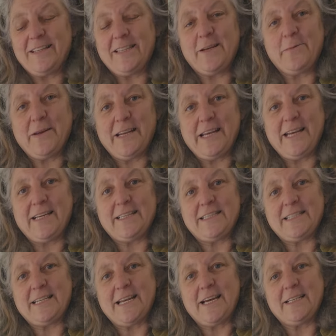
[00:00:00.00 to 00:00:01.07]
thing we need is
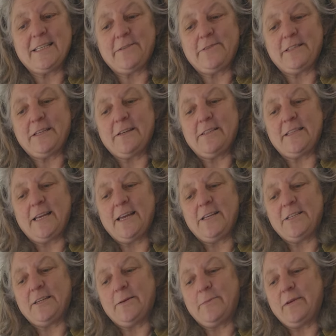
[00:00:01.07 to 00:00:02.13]
a negative
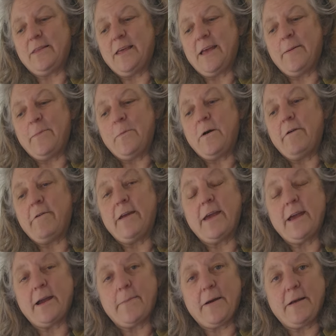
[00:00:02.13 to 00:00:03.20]
association with him
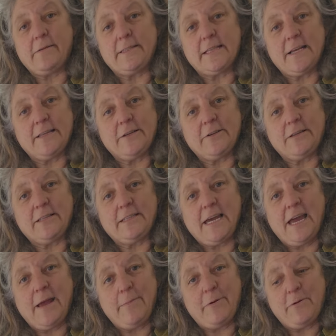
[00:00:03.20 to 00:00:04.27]
worrying about standing on the
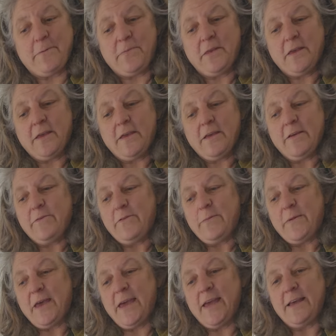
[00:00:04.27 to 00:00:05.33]
table. For me,